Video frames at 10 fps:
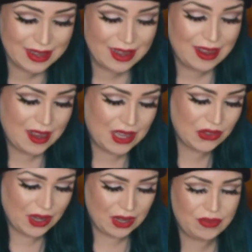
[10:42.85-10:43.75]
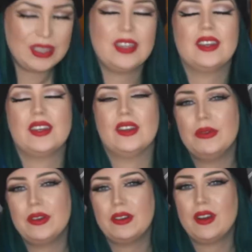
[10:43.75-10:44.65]
I, I think you can all
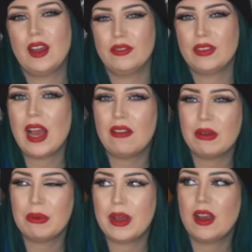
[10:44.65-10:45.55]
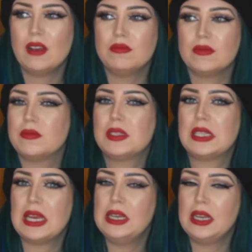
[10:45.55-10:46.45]
kind of gather what I'm
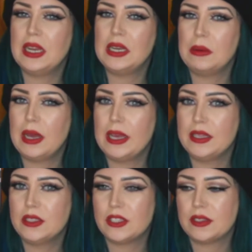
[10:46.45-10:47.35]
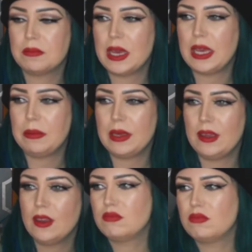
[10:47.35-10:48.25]
saying anyway. It just may be
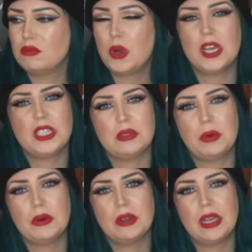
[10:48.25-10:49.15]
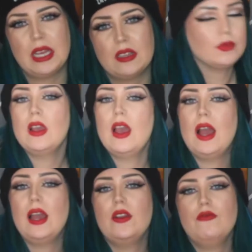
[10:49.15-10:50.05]
worded poorly.
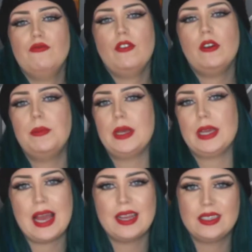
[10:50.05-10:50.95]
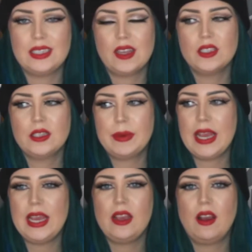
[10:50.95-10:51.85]
And Rob, Kandi's husband,
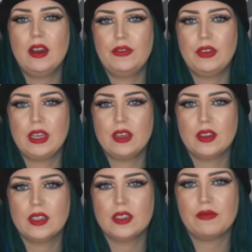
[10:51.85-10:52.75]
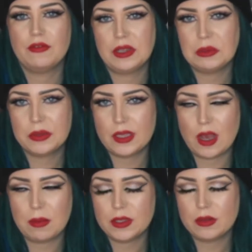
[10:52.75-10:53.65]
he kind of figured that something was
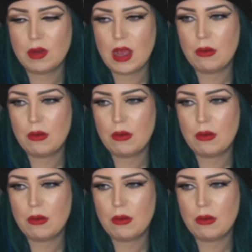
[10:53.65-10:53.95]
up as well.